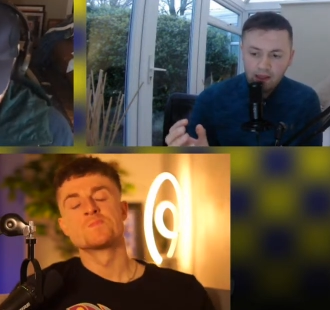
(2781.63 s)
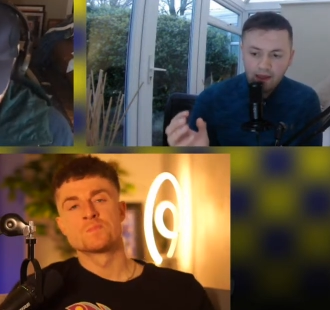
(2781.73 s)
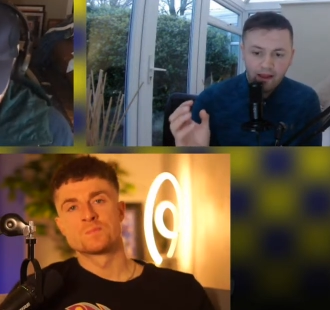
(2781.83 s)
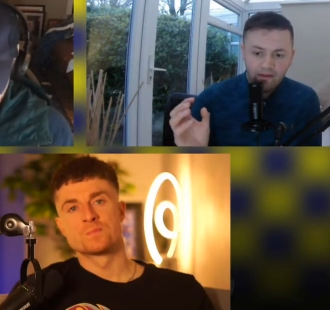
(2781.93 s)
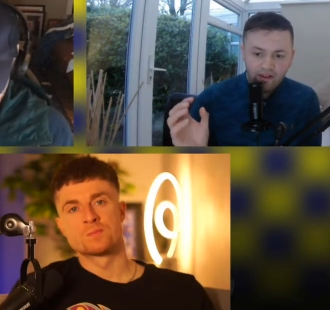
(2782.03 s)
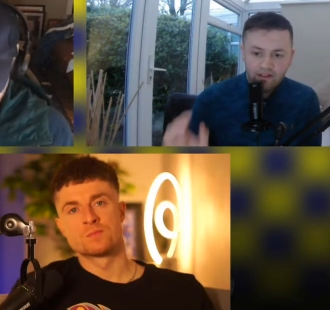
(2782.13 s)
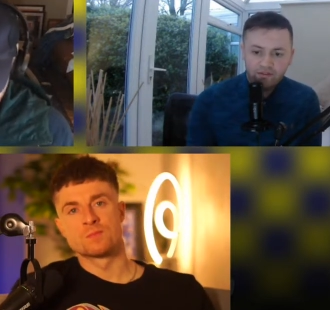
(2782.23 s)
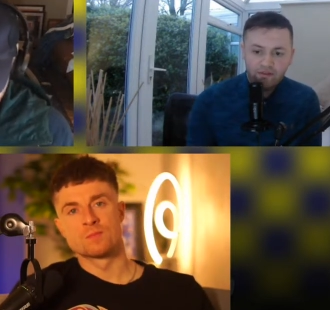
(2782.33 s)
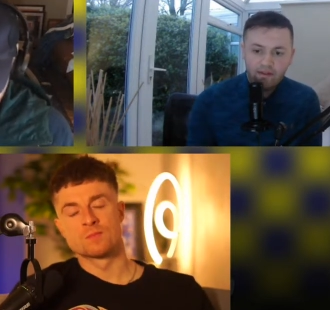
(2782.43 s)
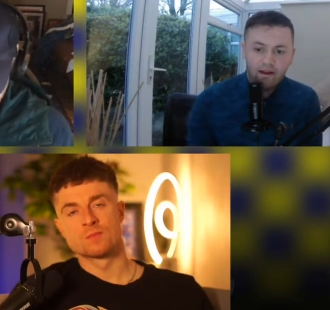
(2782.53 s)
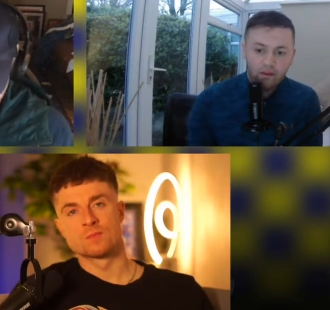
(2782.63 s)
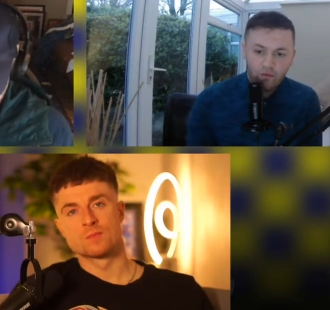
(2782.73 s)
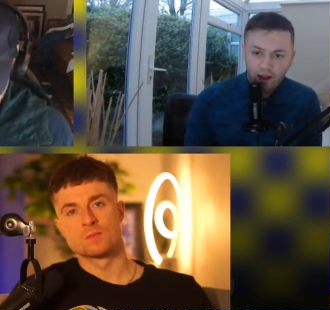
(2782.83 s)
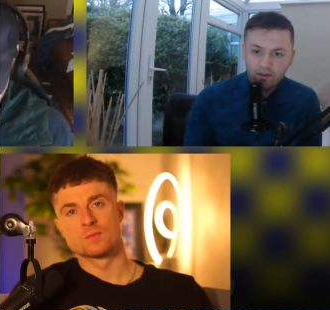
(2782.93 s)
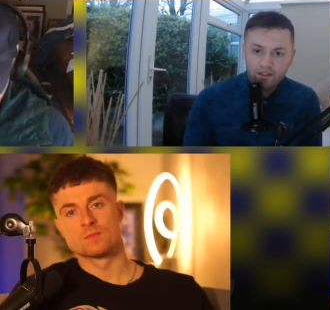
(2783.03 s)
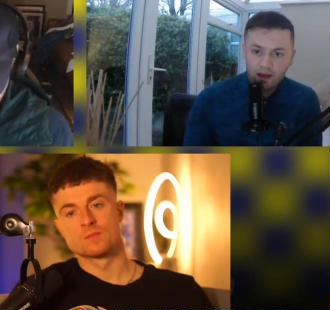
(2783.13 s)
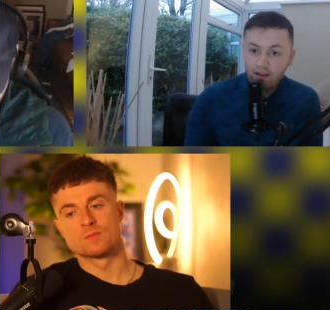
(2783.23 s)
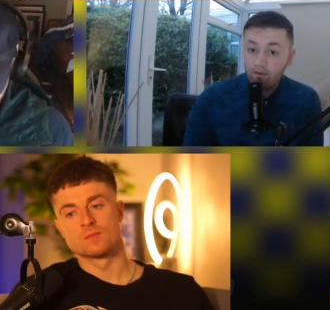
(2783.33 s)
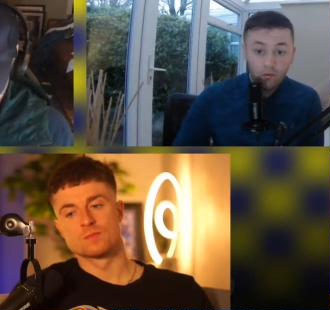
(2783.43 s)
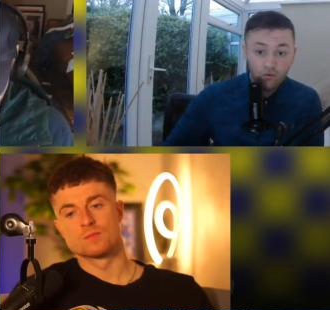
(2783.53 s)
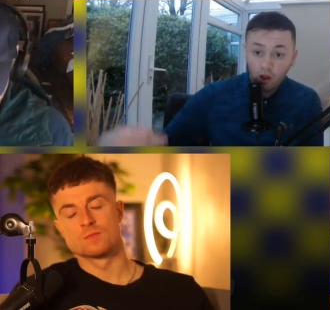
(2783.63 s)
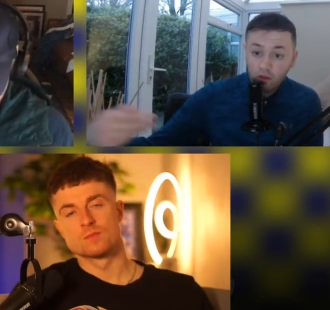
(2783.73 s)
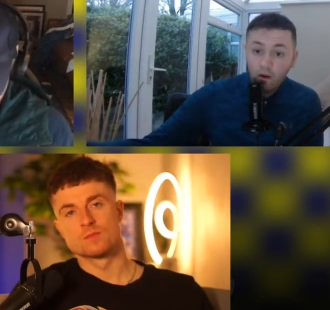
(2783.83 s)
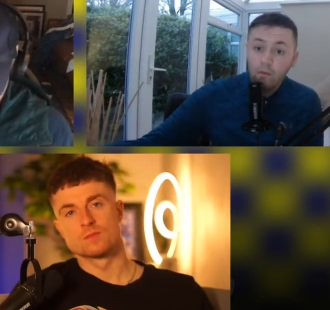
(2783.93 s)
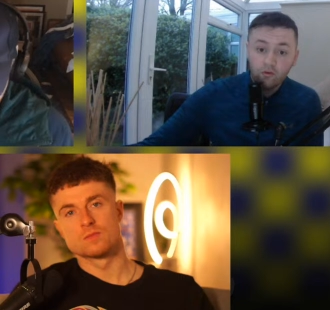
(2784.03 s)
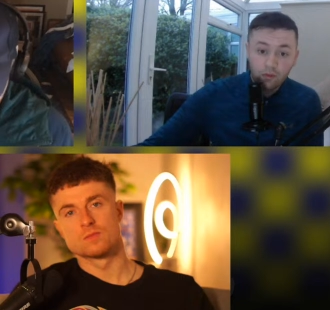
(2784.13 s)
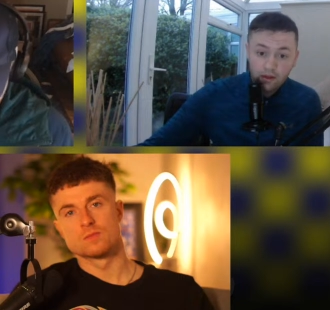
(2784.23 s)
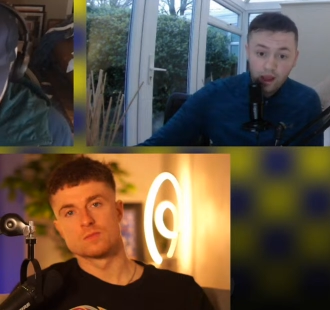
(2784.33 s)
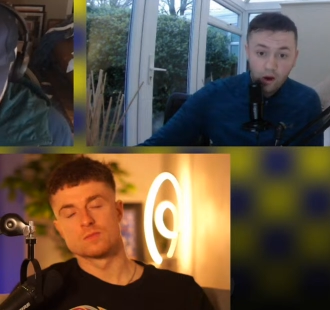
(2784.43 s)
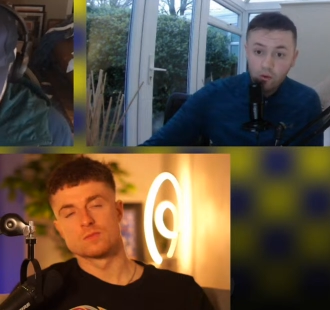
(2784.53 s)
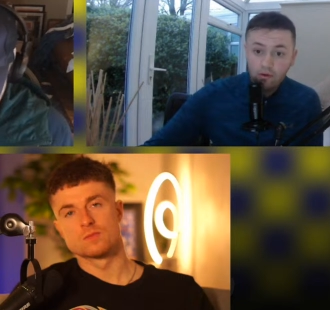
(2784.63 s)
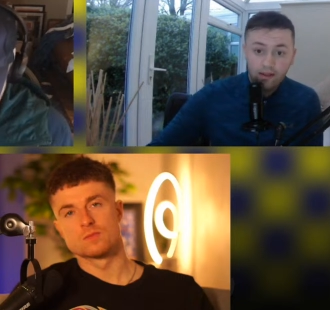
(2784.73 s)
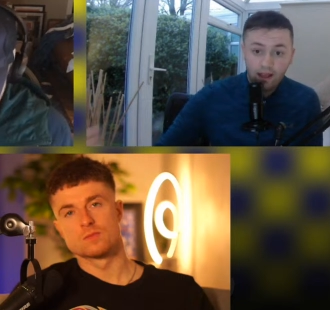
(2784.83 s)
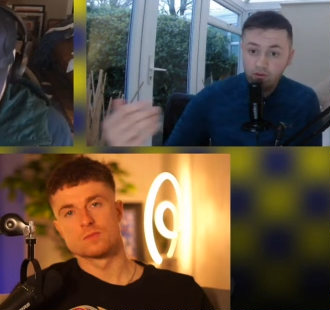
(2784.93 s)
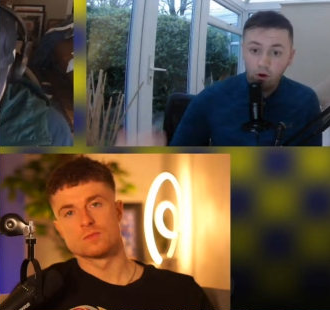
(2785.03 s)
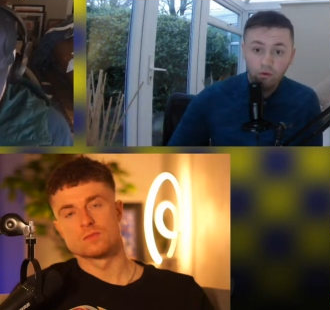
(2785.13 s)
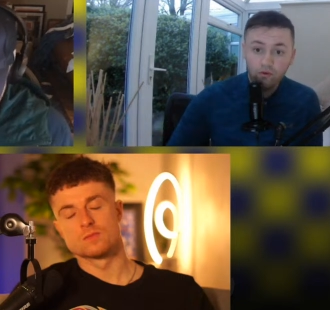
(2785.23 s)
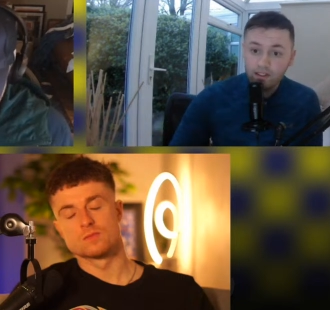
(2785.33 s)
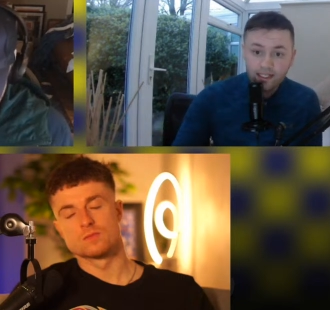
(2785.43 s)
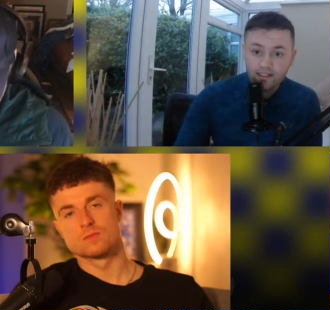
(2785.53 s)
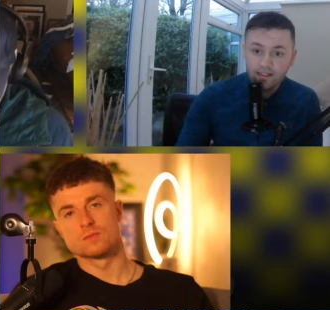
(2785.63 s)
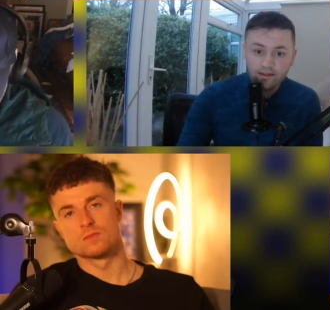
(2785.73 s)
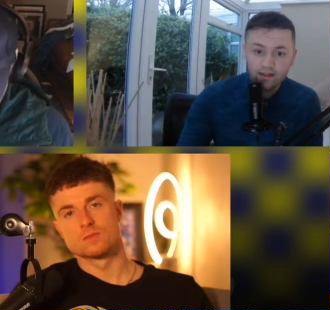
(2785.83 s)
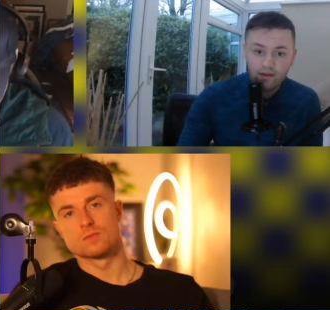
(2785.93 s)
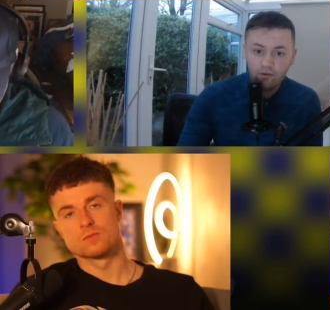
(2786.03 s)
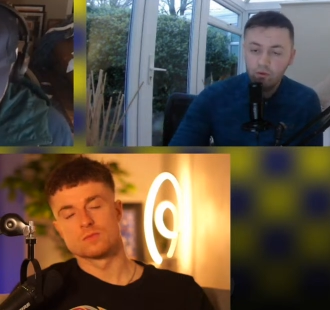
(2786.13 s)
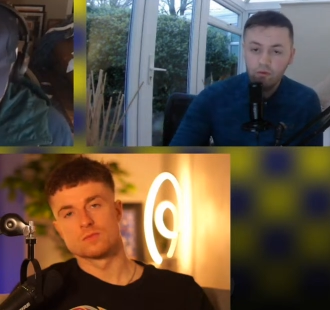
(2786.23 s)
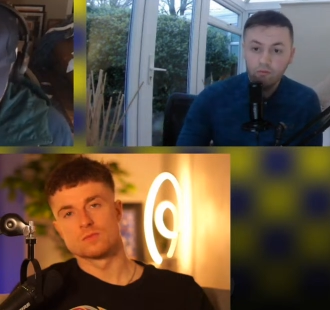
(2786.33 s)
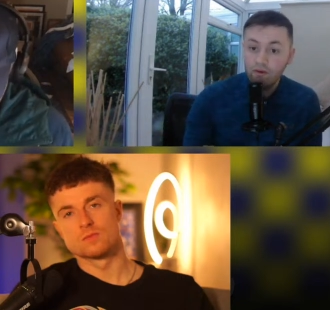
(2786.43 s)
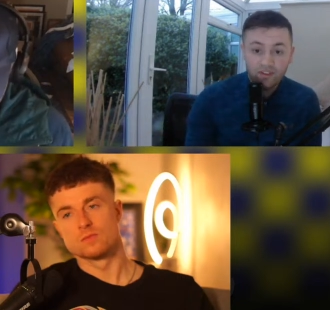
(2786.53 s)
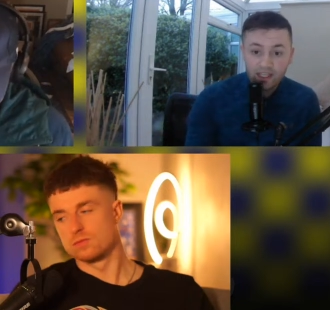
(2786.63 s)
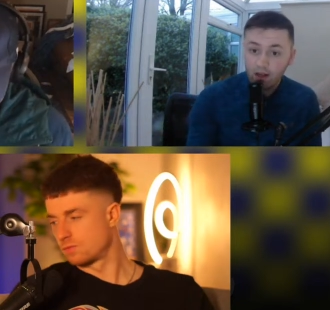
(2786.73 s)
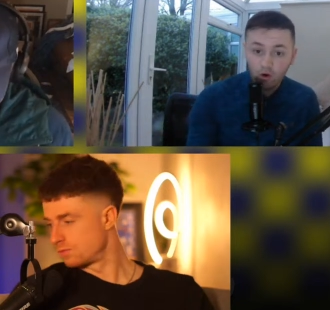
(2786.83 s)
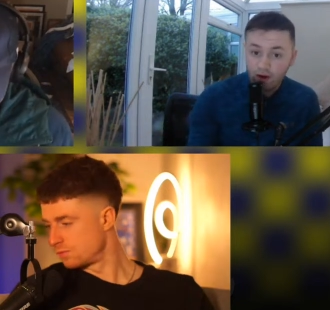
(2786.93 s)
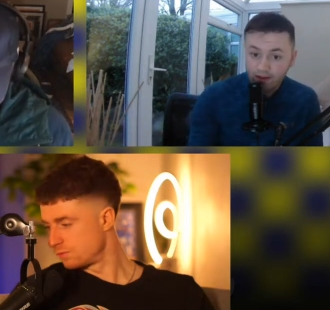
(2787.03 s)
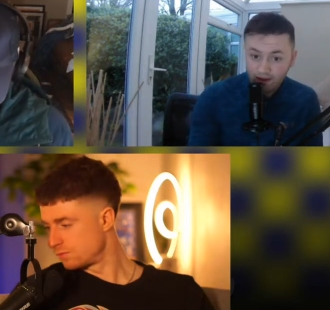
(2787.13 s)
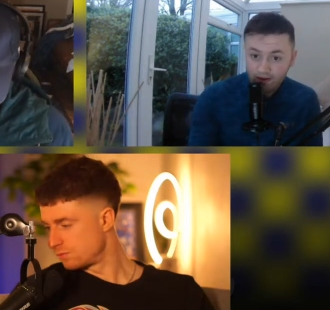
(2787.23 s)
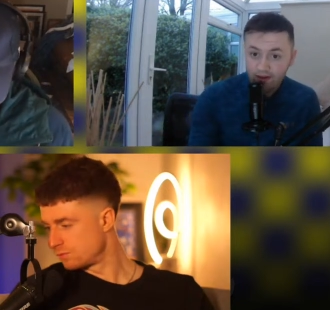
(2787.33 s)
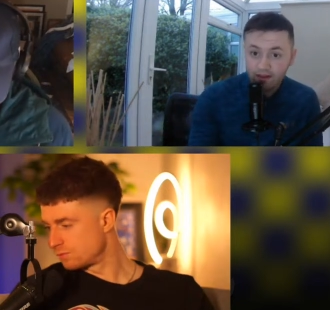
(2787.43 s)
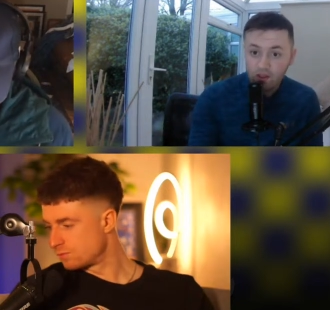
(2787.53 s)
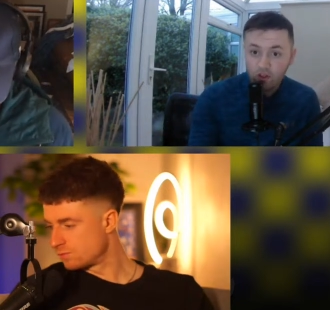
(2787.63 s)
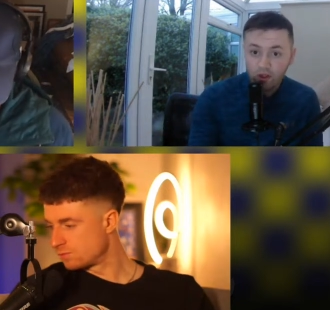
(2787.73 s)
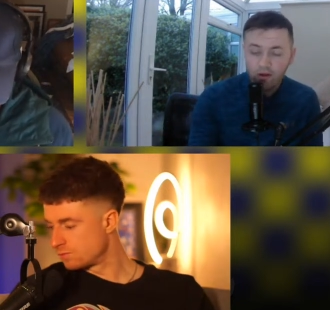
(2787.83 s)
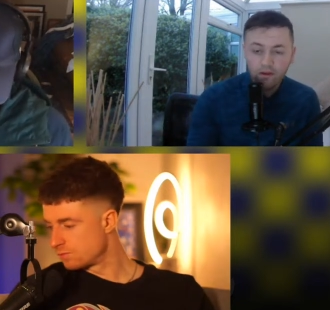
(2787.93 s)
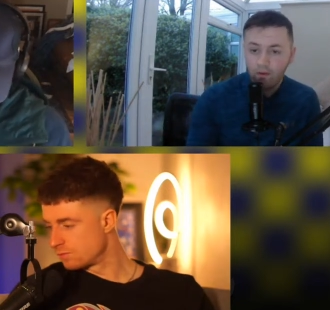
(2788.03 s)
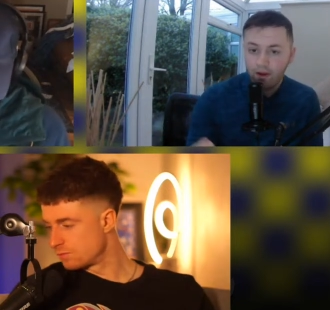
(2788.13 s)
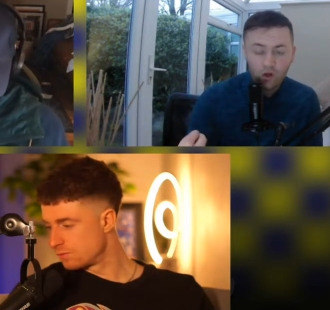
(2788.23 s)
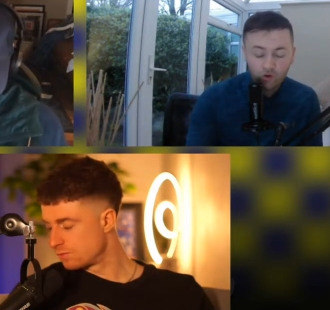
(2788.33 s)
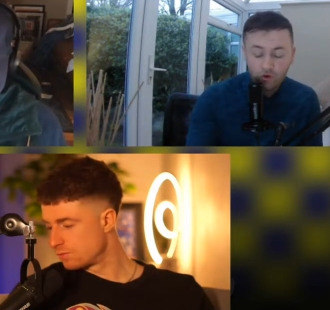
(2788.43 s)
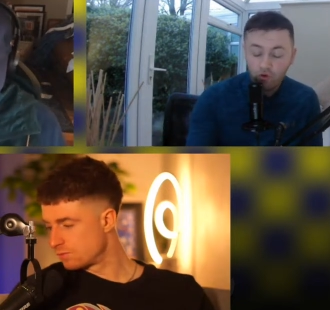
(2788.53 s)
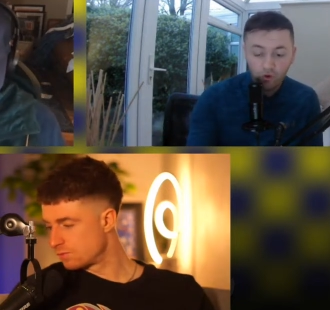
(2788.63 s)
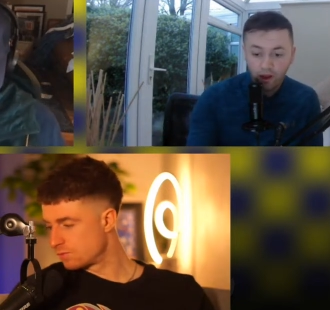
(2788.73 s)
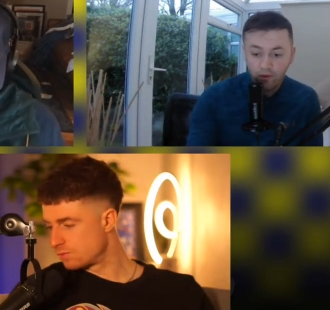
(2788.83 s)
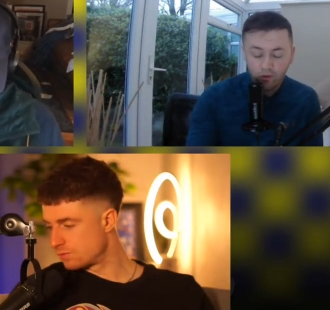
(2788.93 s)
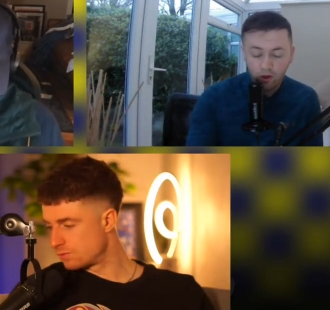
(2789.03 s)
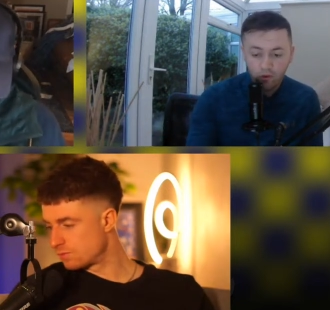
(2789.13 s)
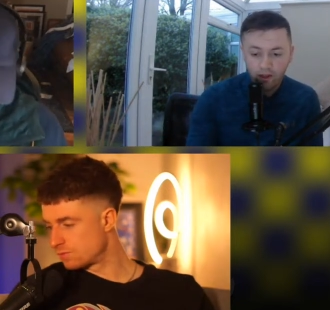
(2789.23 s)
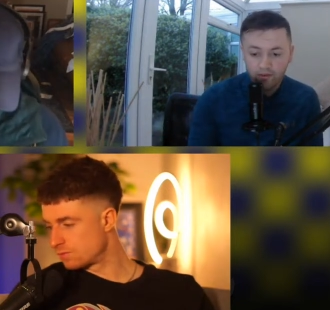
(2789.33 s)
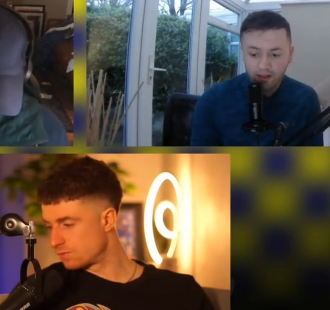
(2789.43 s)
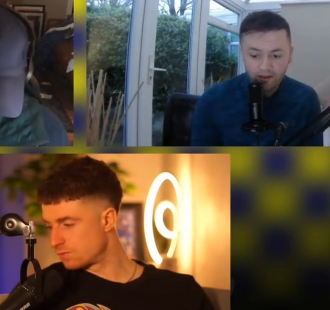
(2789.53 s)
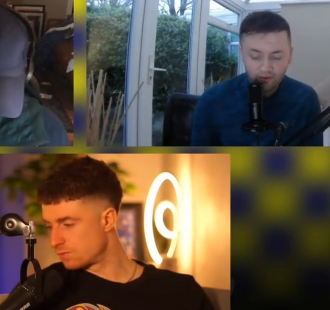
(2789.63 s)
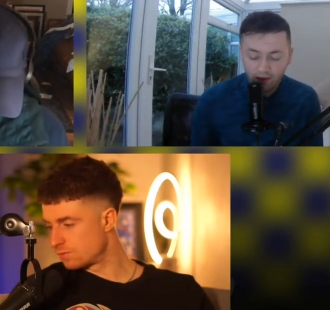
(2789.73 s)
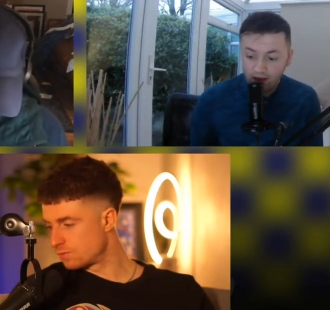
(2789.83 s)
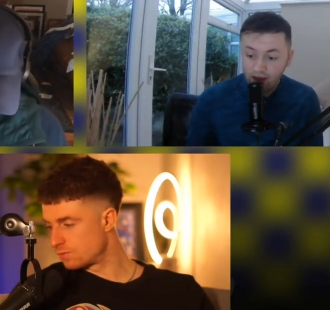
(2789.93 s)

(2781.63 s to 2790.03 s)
Speaker 1: get that offensive threat down the right-hand side. You know, Connor Roberts, we know, gets goals and assists at this level. We've seen it already in a Leeds shirt. You know, that crucial goal against Leicester,